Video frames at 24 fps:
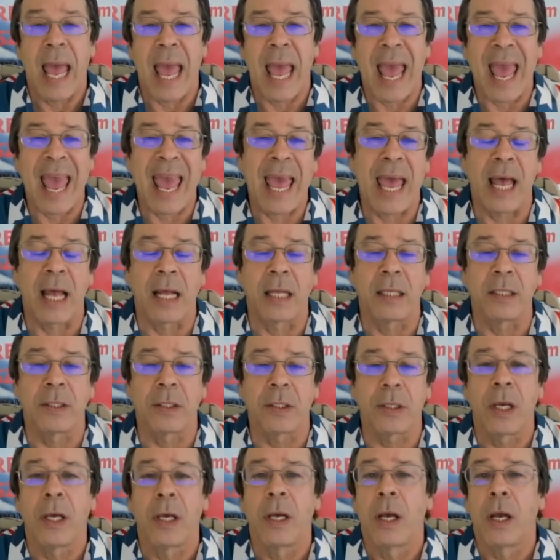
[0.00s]

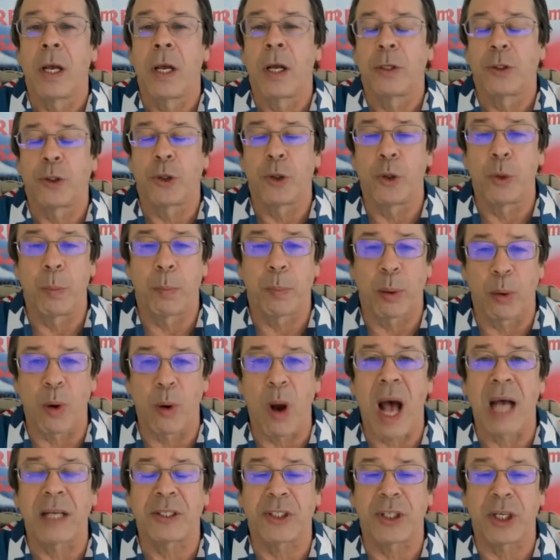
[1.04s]
and to
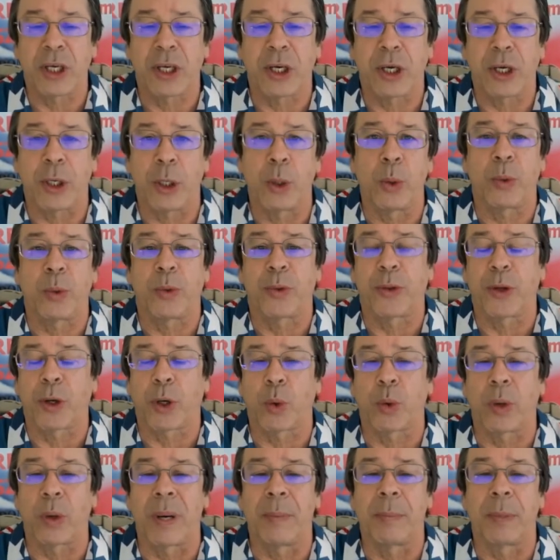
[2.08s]
prosecute the
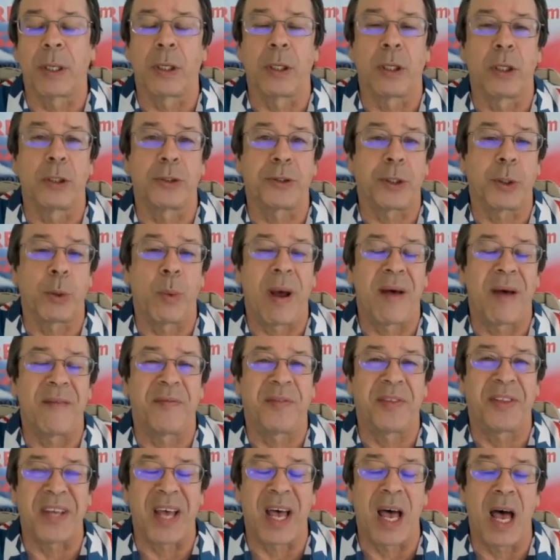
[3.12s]
criminals who
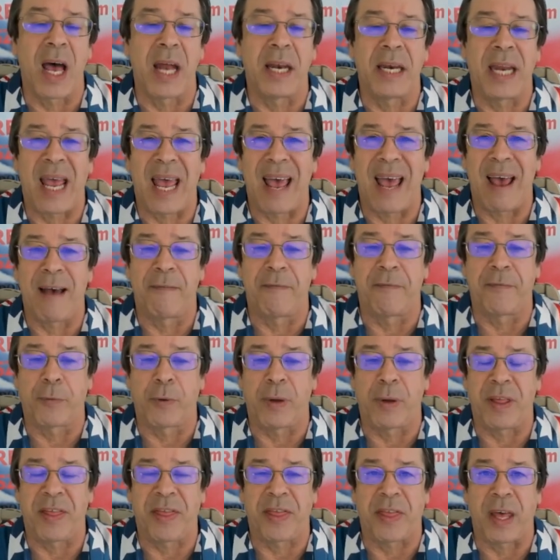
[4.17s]
have done
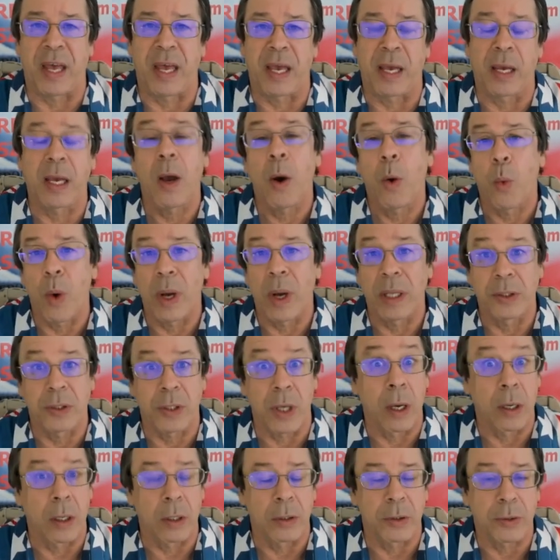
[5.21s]
everything when
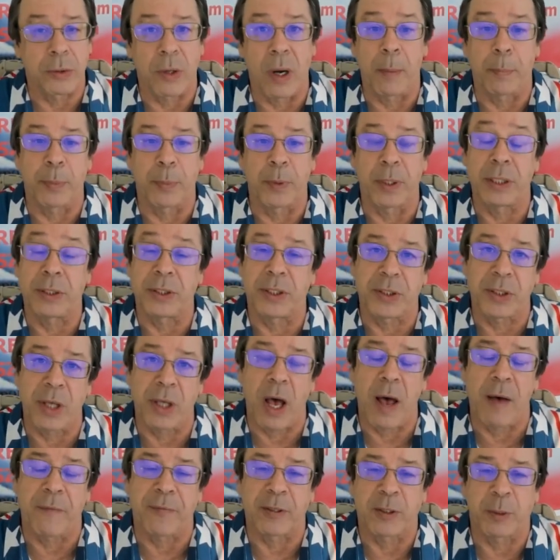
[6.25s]
Donald Trump reaches
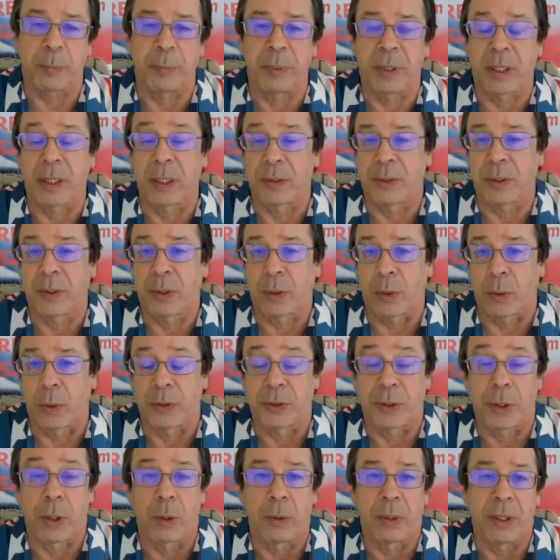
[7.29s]
office, because of
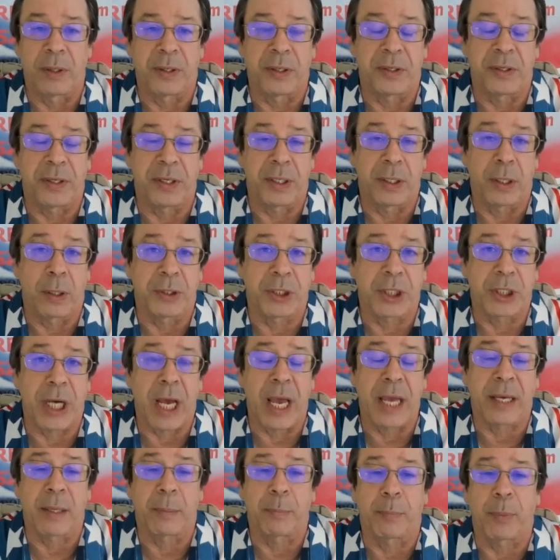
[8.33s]
course only the
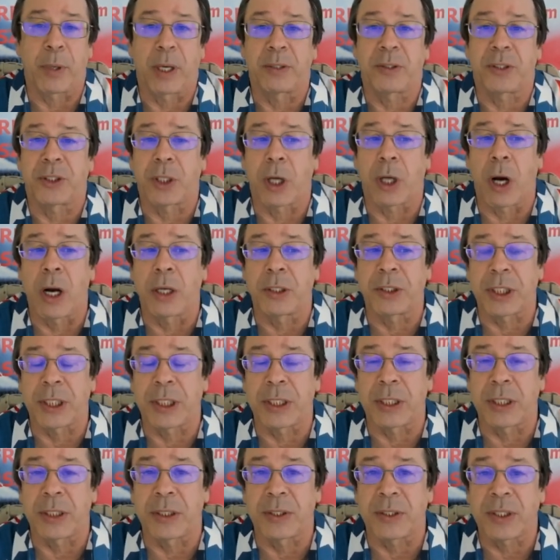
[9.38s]
DOJ can press
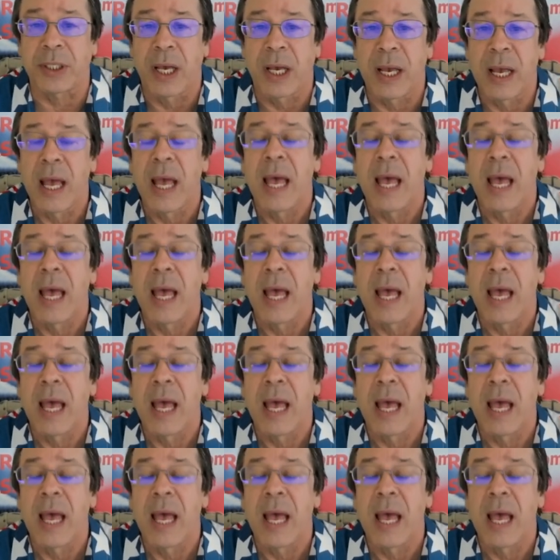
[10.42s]
charges.